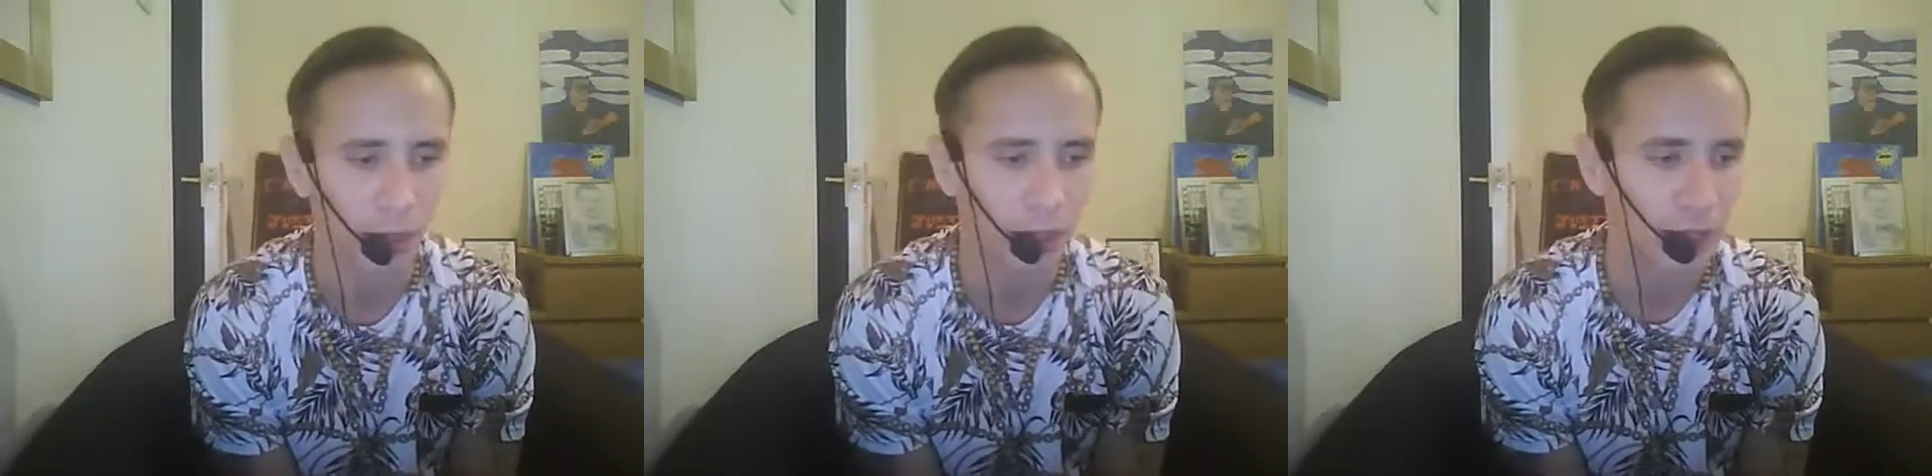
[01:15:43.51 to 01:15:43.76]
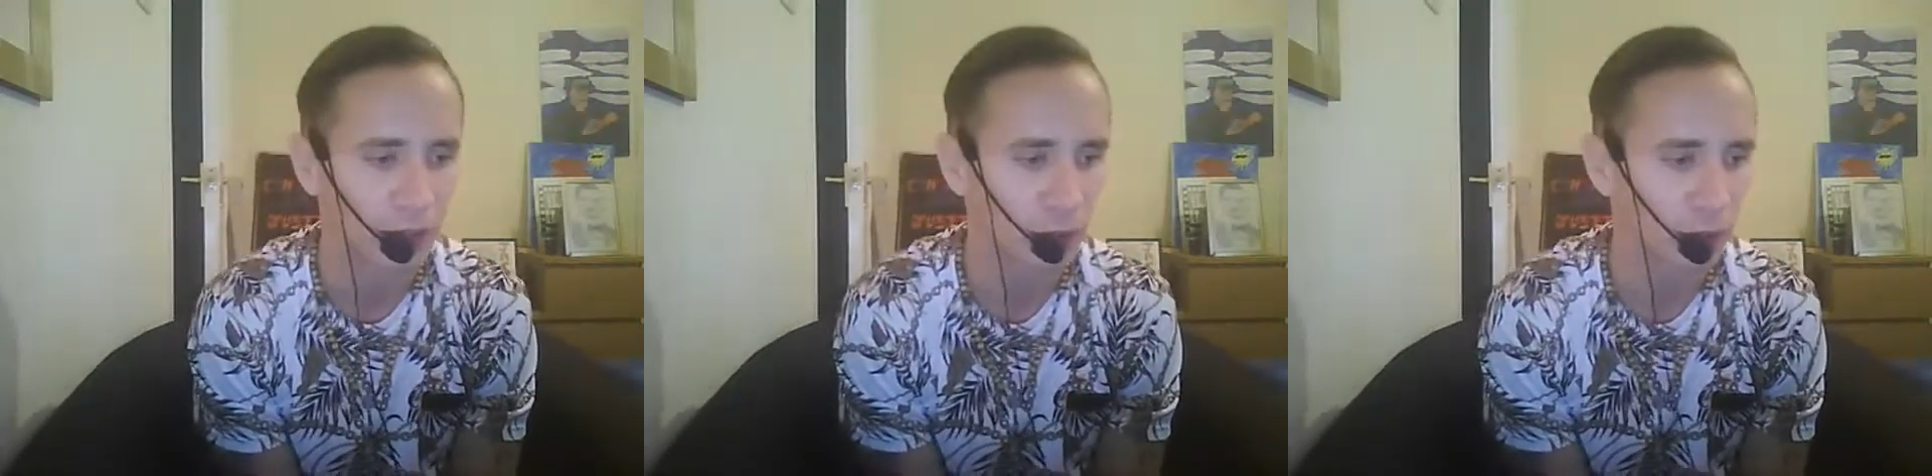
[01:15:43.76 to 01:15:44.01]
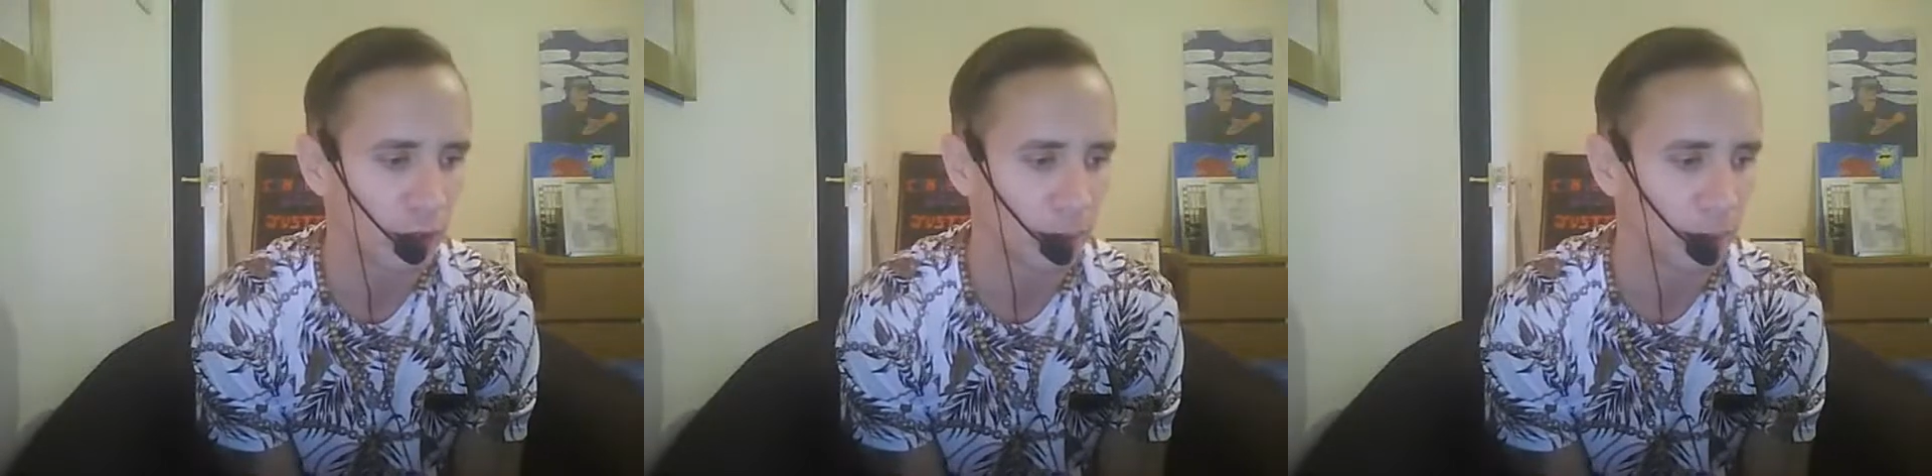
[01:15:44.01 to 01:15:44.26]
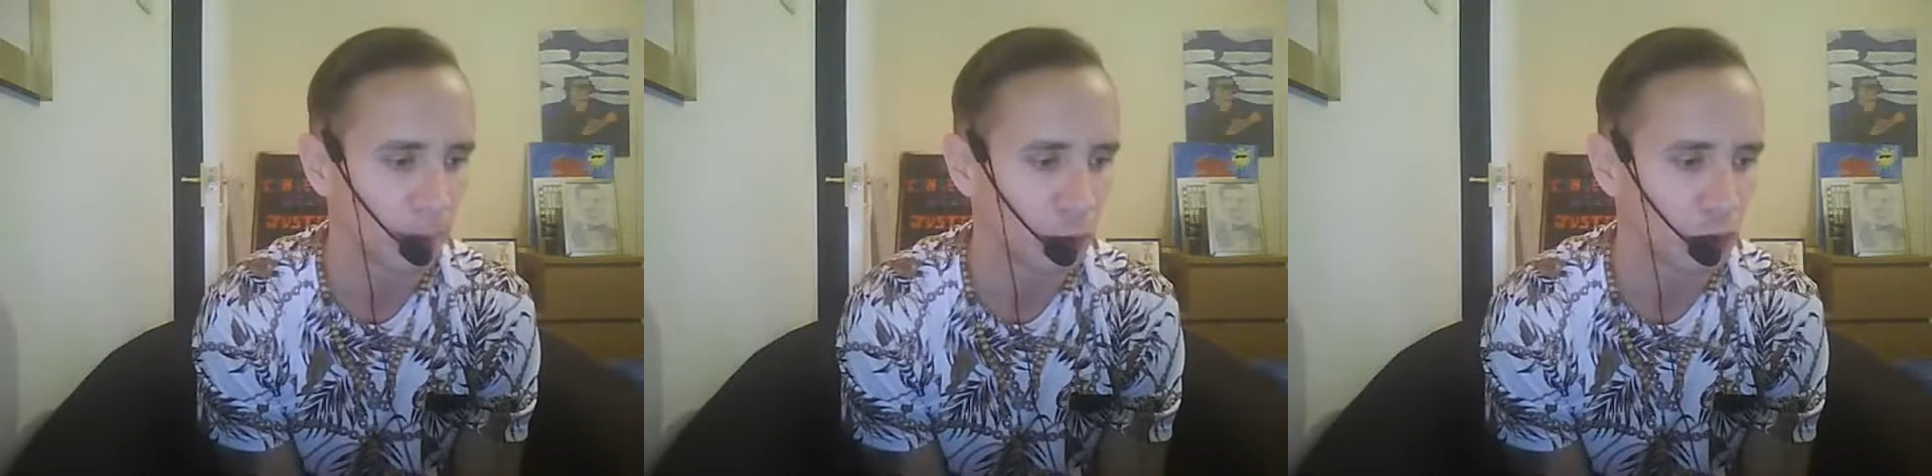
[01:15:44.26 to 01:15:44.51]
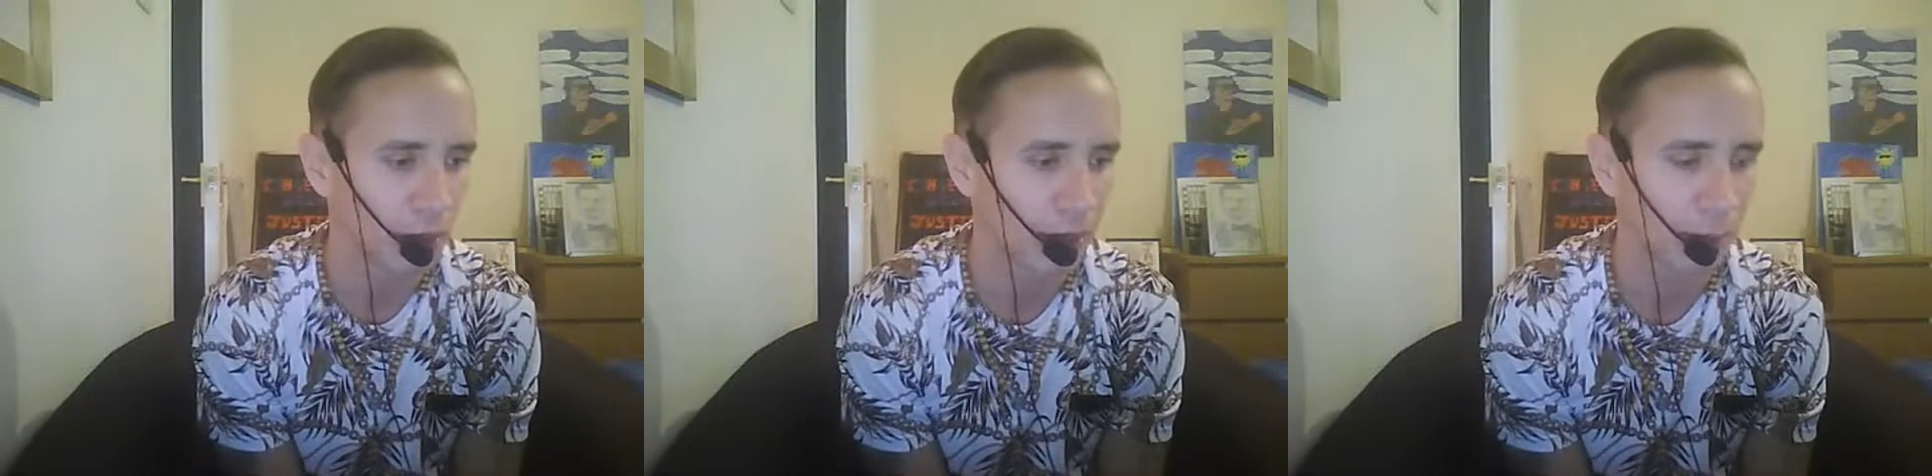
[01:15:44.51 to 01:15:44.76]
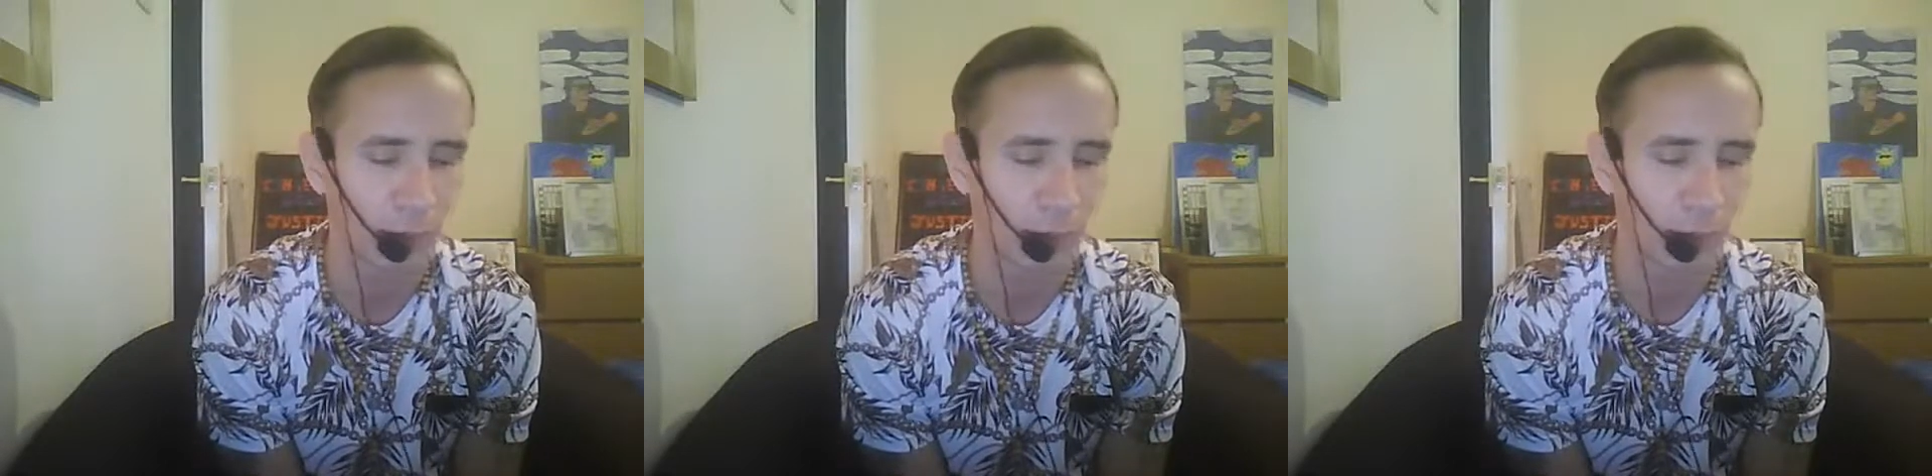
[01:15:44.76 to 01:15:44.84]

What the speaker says: they're trying to push it out of the